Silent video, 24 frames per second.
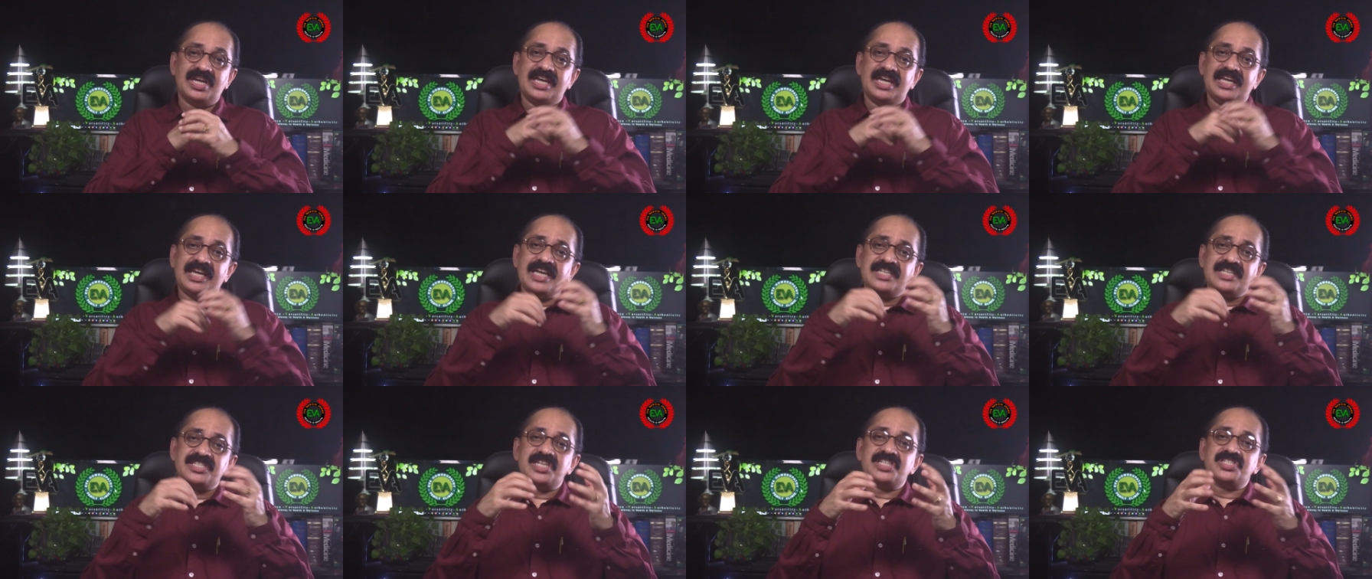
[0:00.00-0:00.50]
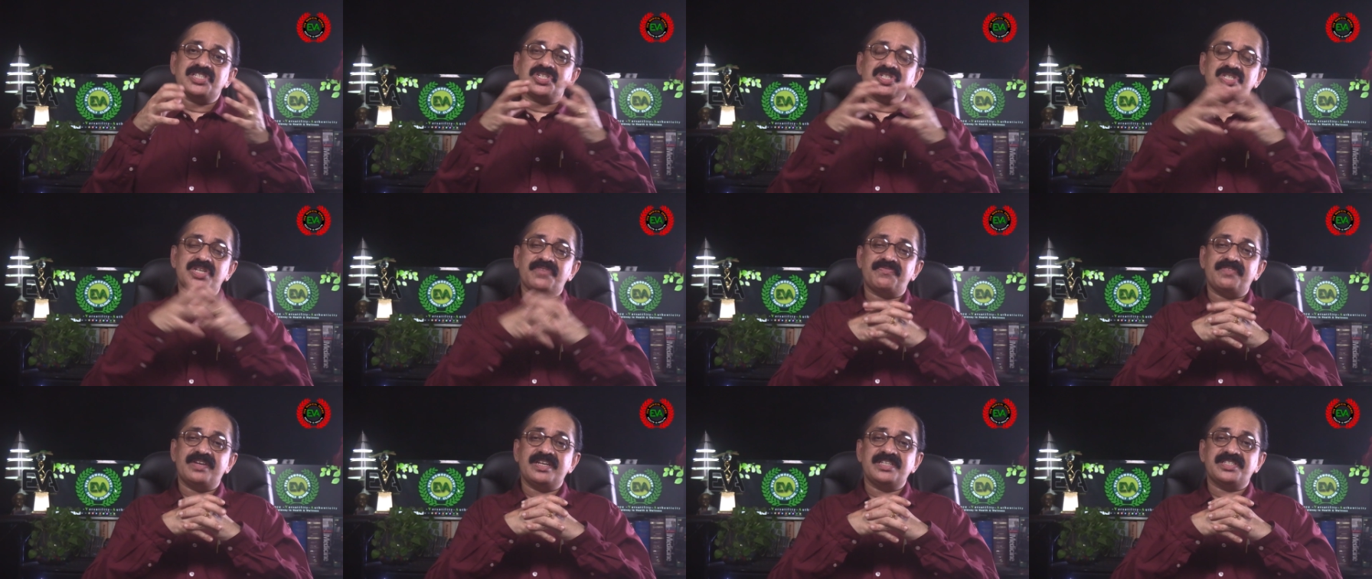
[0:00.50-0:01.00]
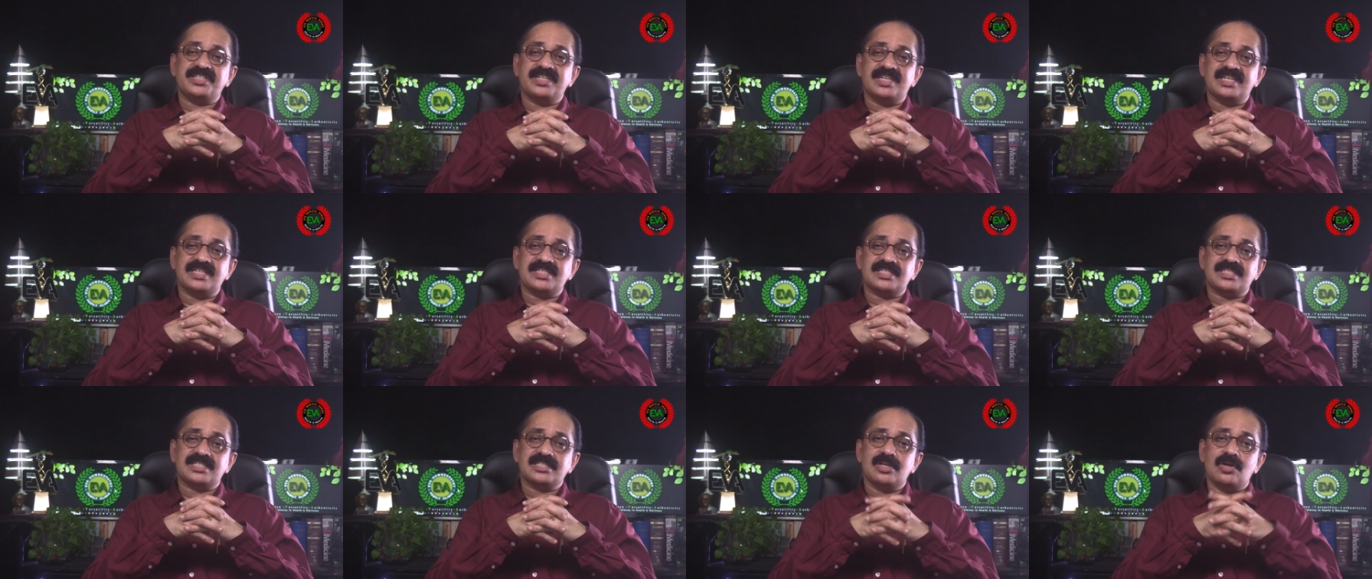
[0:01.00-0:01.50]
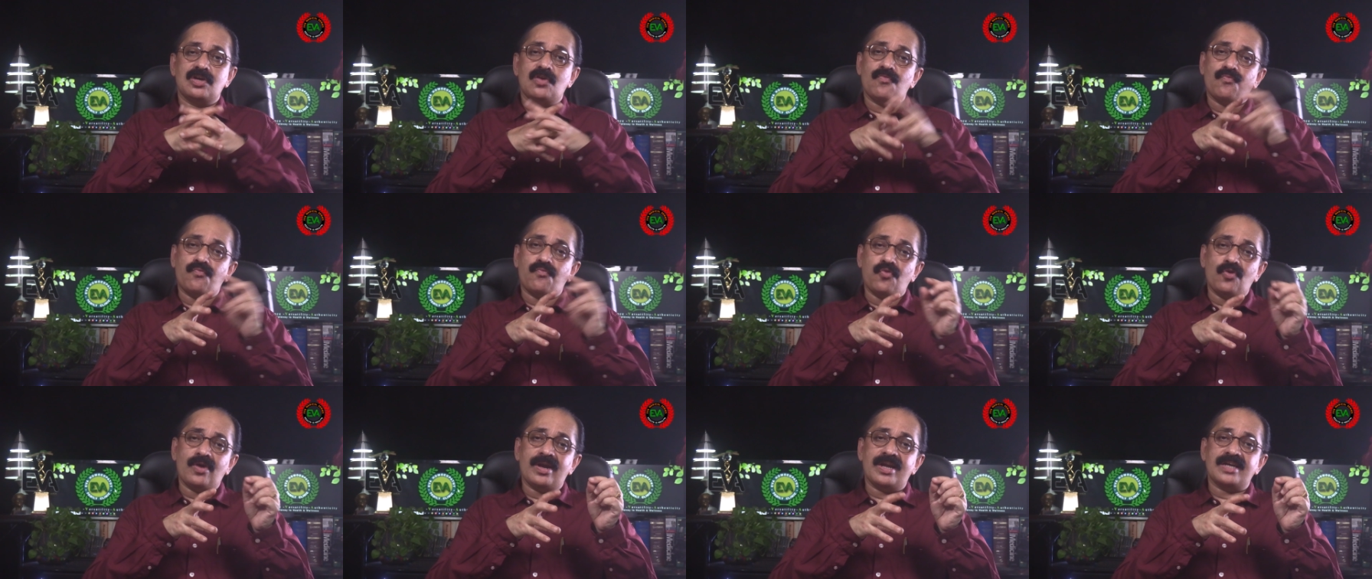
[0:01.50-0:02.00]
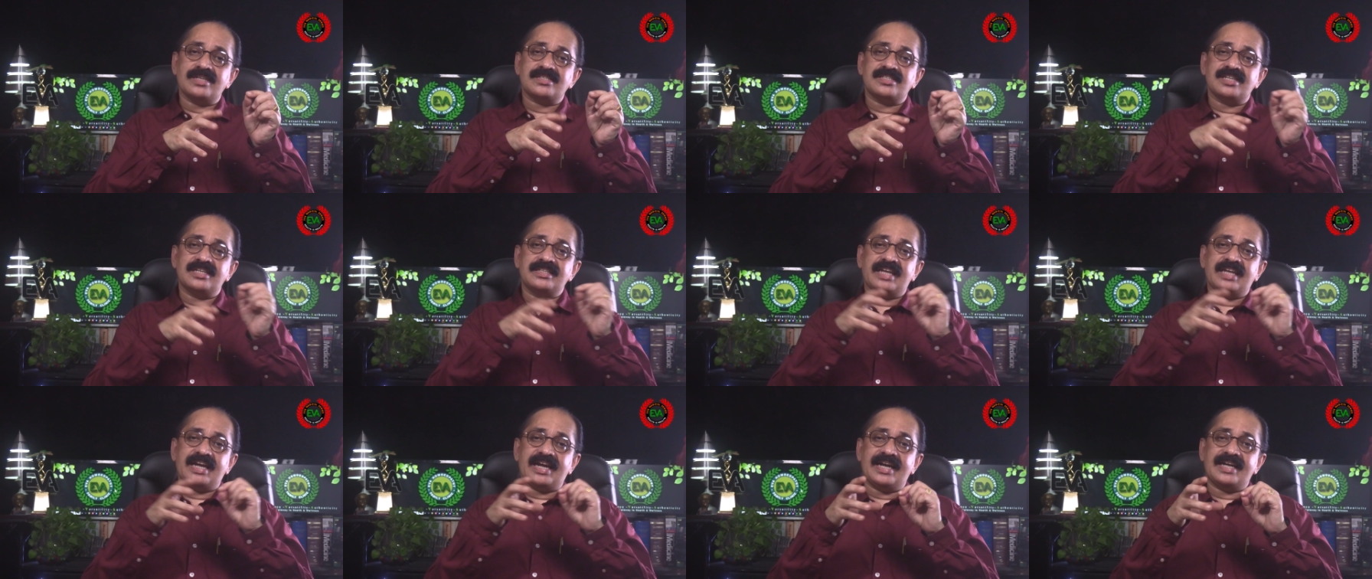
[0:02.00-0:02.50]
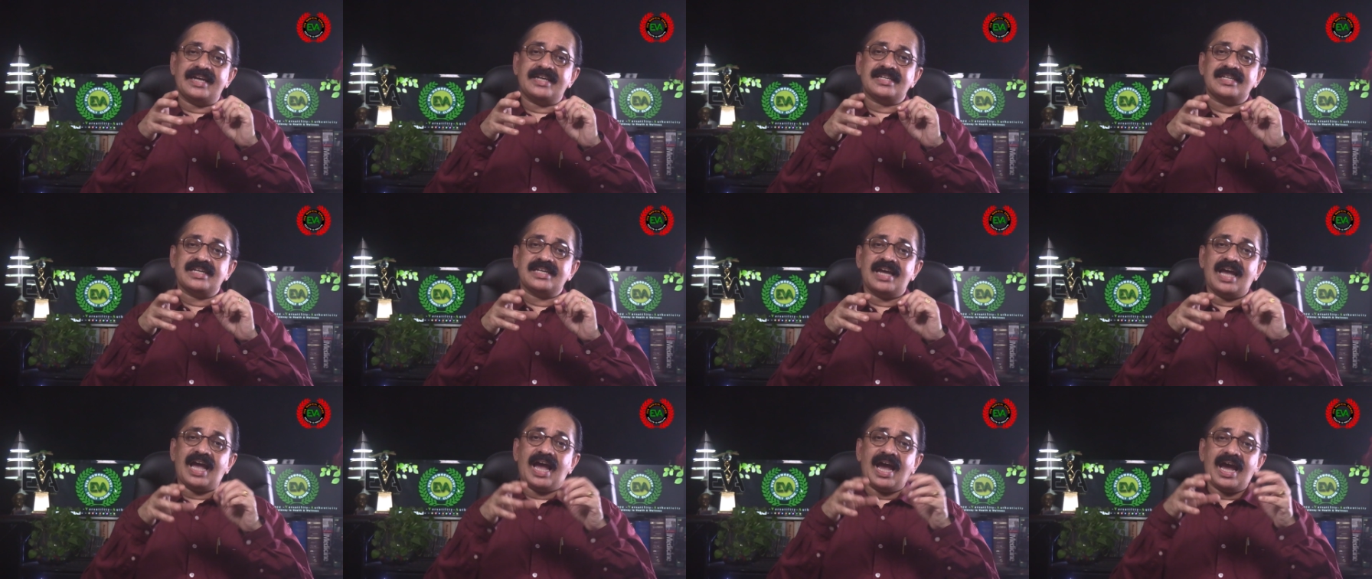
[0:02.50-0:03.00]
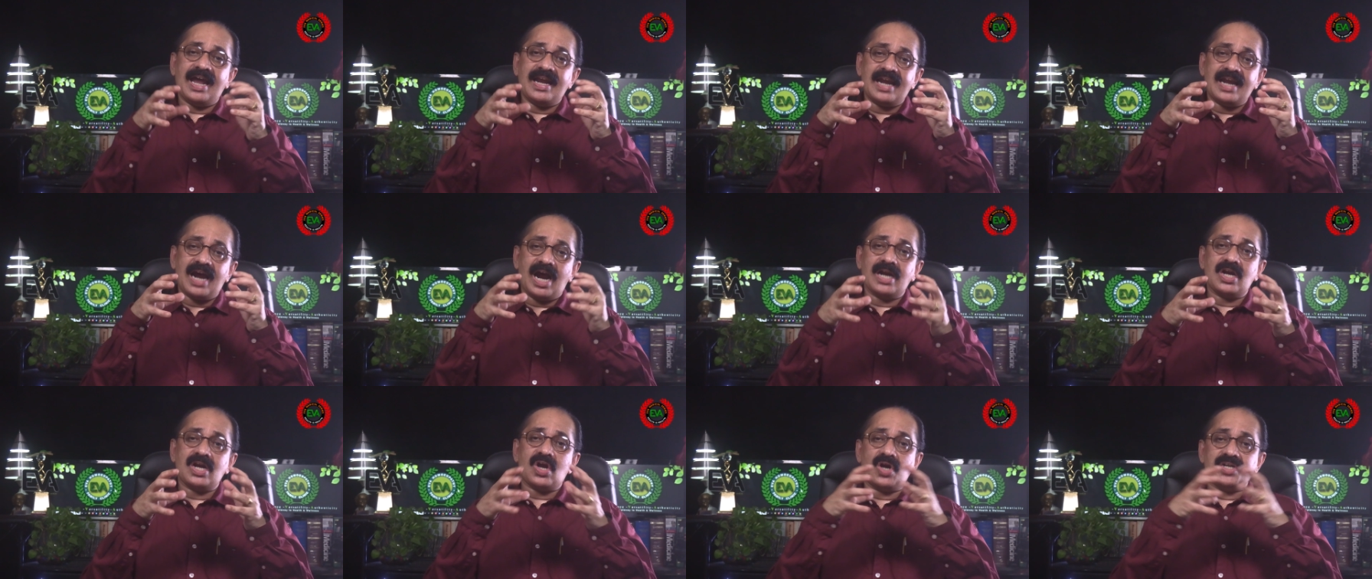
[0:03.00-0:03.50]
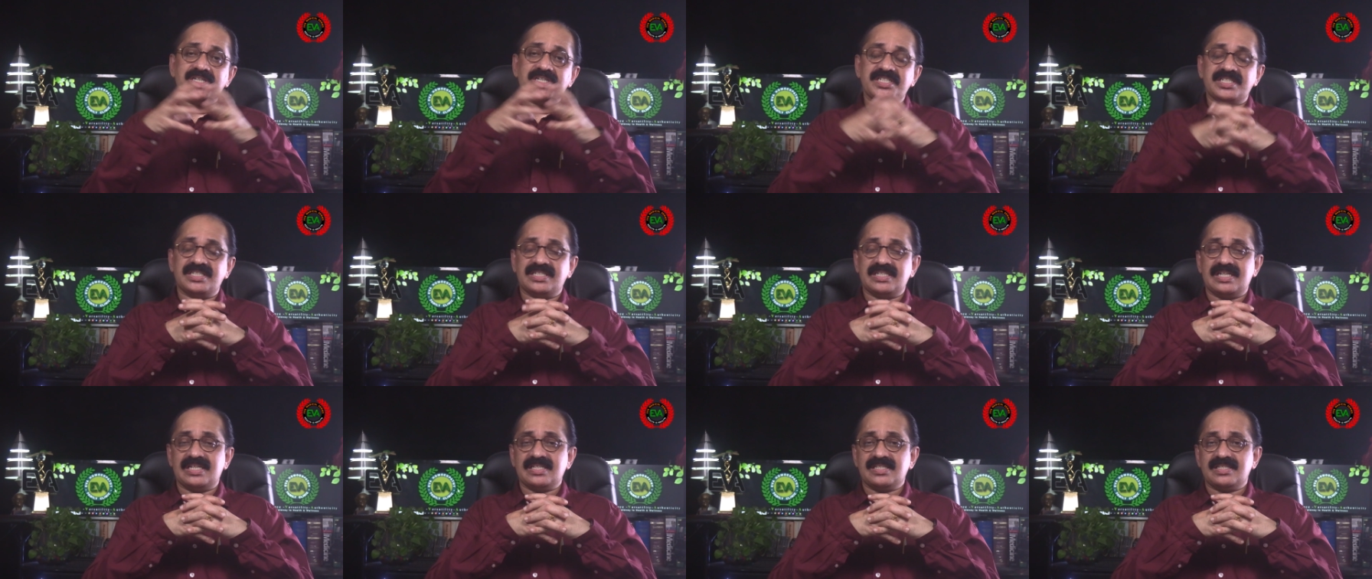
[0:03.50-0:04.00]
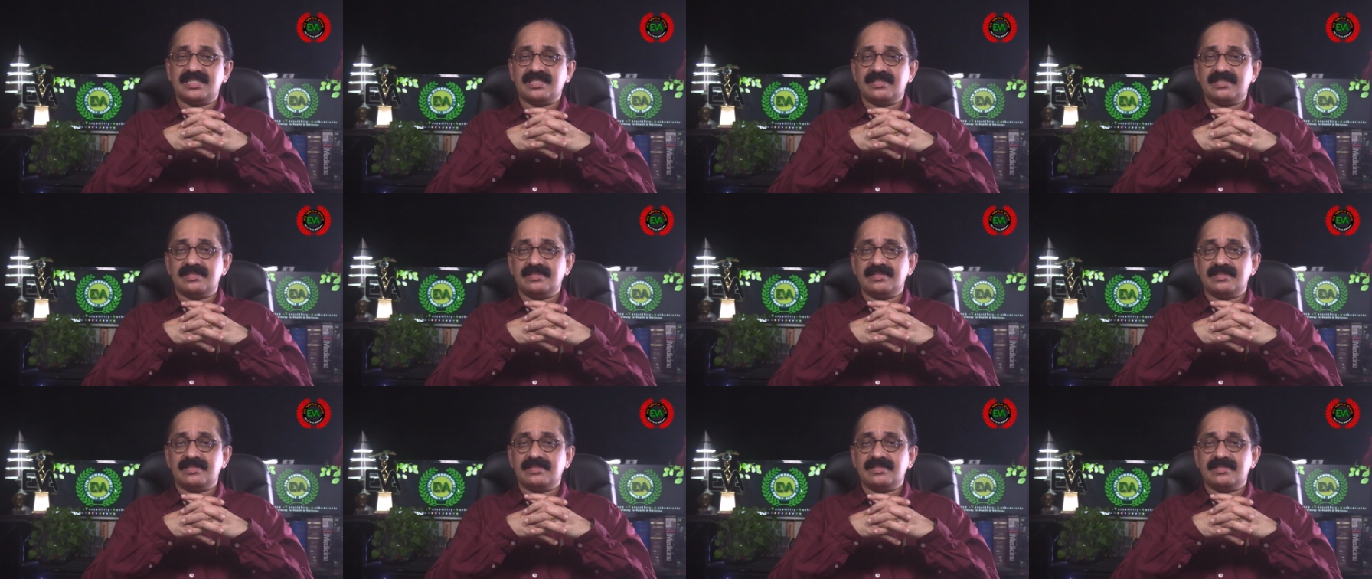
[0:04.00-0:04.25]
a sensation of dizziness, fullness in the head, and unconsciousness.